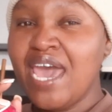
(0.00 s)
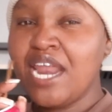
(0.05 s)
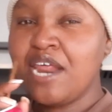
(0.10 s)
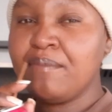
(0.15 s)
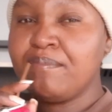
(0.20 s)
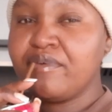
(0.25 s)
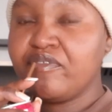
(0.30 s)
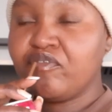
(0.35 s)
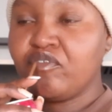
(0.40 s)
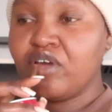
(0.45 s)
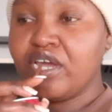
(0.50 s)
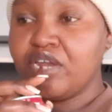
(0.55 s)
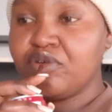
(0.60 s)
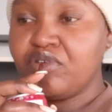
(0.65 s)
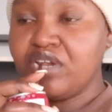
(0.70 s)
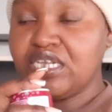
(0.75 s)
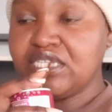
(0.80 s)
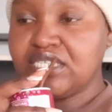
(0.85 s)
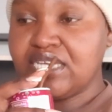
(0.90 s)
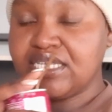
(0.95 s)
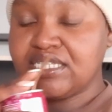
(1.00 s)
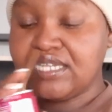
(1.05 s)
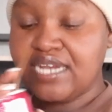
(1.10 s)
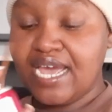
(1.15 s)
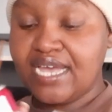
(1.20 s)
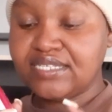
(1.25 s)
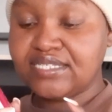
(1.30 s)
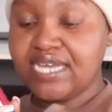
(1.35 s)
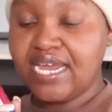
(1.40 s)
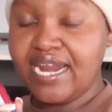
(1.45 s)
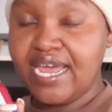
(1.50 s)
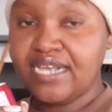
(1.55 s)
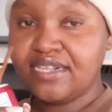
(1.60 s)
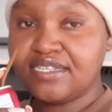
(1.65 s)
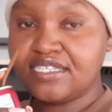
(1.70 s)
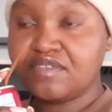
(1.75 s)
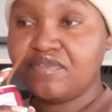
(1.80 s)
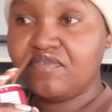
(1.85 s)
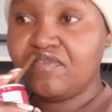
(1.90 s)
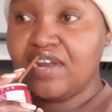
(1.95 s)
it before. It really tastes nice. I like
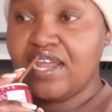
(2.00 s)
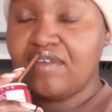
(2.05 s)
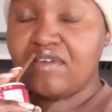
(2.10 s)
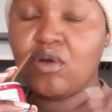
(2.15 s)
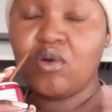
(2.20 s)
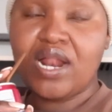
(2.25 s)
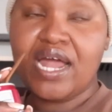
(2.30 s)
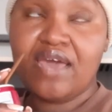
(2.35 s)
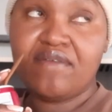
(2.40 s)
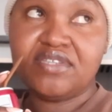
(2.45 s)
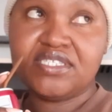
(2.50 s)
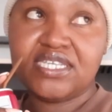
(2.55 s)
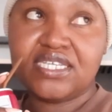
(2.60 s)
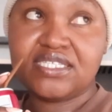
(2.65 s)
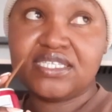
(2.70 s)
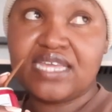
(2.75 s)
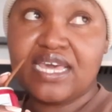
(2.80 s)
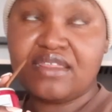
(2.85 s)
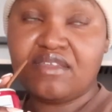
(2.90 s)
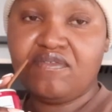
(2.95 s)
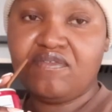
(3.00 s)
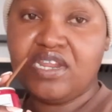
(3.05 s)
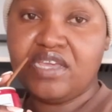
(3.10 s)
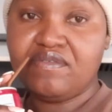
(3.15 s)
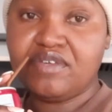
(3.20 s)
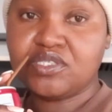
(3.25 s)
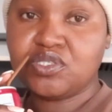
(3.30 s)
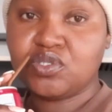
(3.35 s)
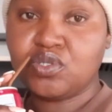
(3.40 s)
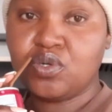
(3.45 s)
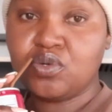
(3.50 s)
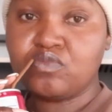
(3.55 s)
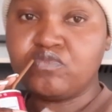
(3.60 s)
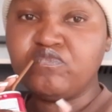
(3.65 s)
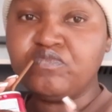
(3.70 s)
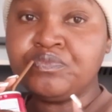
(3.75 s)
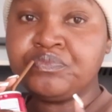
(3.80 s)
this flavor. Well, I haven't tasted the other flavors, so